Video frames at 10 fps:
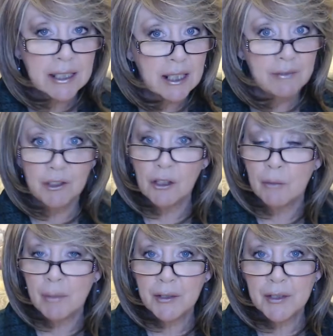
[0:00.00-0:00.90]
uh, if you go
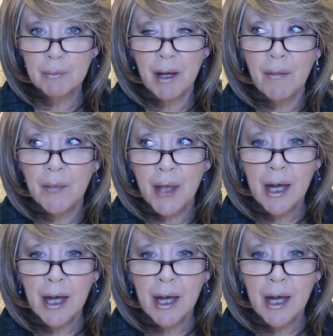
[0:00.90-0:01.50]
month to month.